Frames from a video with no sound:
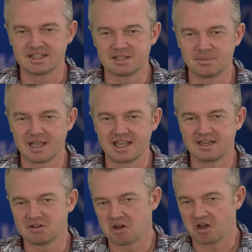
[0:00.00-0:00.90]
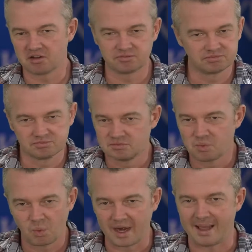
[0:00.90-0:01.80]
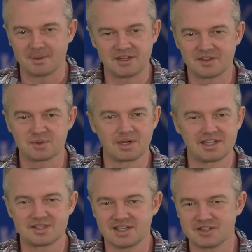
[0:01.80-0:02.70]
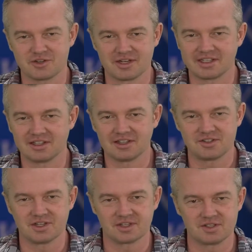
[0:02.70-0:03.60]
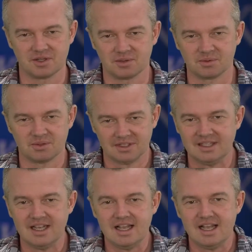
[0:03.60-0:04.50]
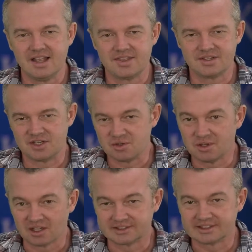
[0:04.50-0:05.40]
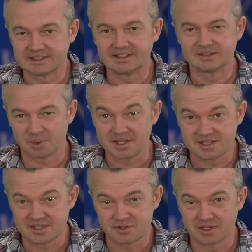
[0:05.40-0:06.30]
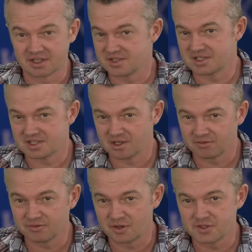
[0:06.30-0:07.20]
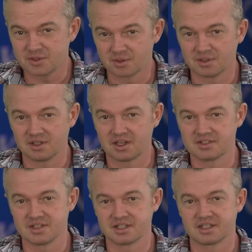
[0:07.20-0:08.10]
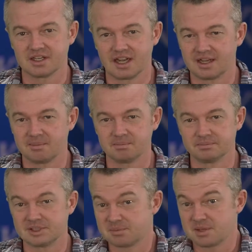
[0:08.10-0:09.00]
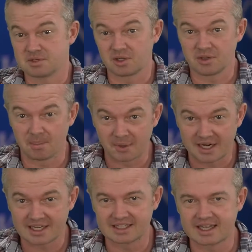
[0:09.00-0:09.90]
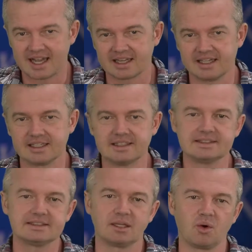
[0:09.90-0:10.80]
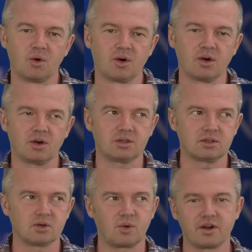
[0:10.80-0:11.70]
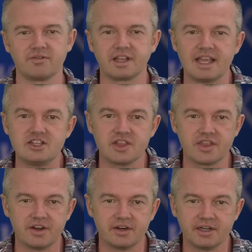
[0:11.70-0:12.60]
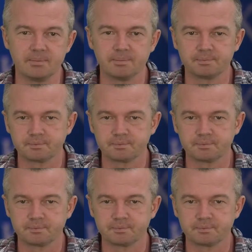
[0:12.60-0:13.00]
the domain of what happened in the 20th century in logic. So this new logic, 20th century logic, is called first-order logic, sometimes called the predicate calculus or quantification theory.